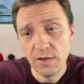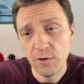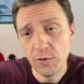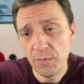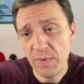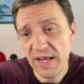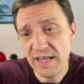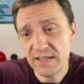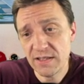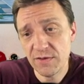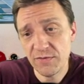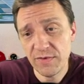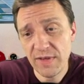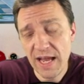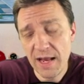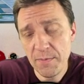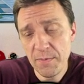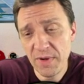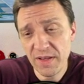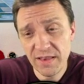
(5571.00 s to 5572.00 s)
or best of
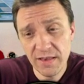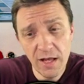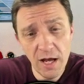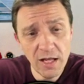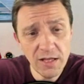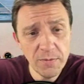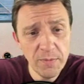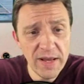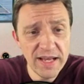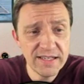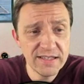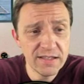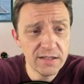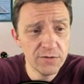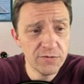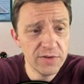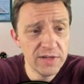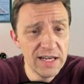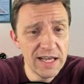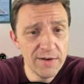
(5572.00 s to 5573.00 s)
nine, but not best
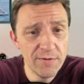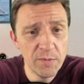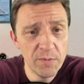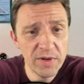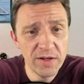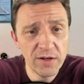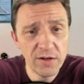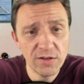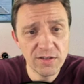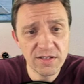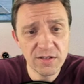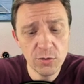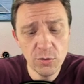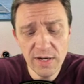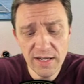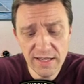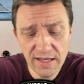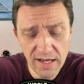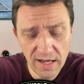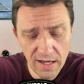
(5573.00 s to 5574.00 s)
of eleven, because
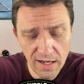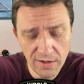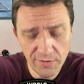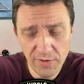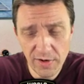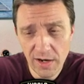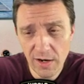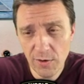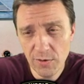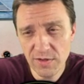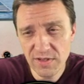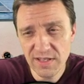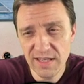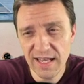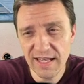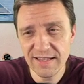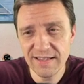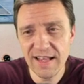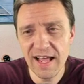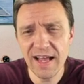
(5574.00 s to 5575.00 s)
two and a half hours,
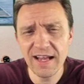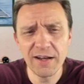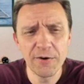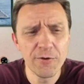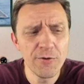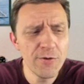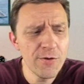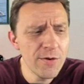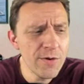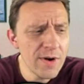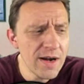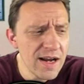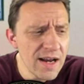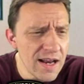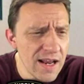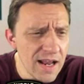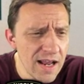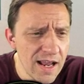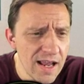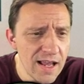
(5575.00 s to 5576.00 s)
that's like
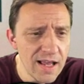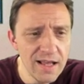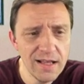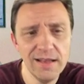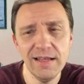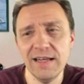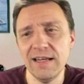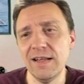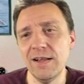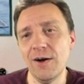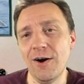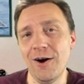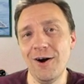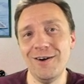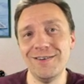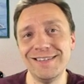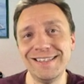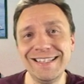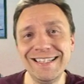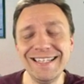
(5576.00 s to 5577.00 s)
really
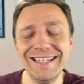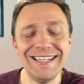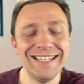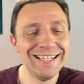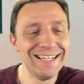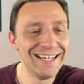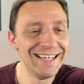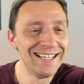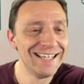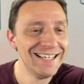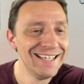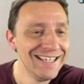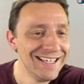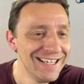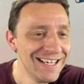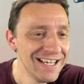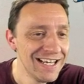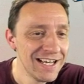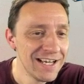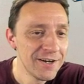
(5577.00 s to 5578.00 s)
long.
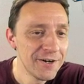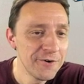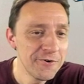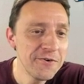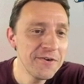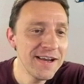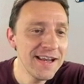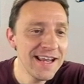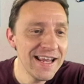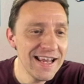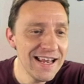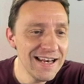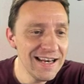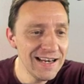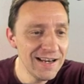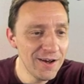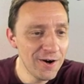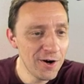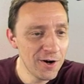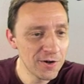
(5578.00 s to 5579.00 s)
Really
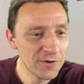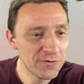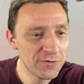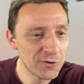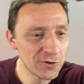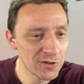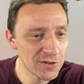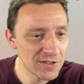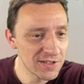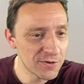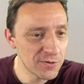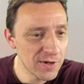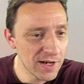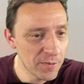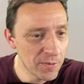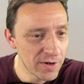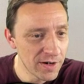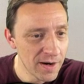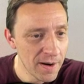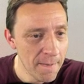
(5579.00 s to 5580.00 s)
long for the
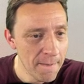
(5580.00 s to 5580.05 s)
streamer.